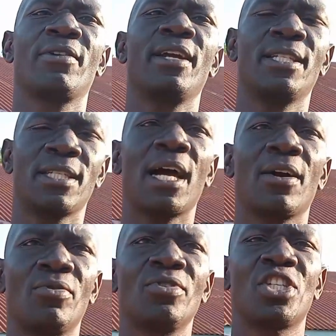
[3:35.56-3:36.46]
create a
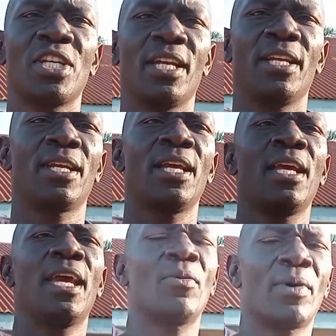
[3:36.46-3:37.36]
good shade.
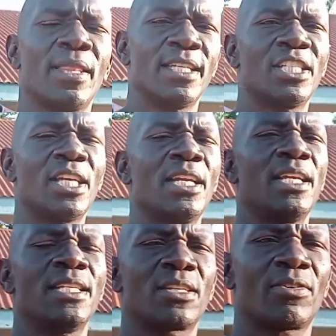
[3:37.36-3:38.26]
And when the
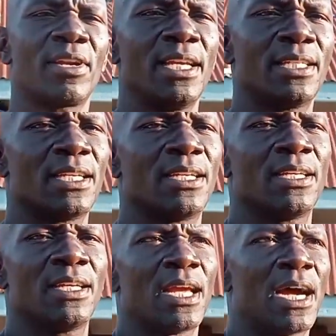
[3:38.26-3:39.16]
shade is created,
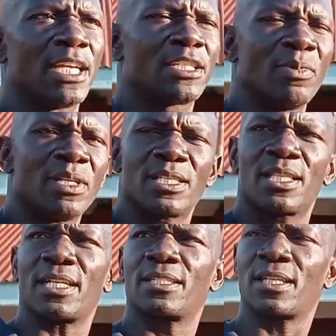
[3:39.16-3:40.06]
it means
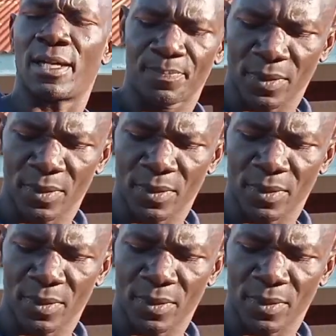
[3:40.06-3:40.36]
that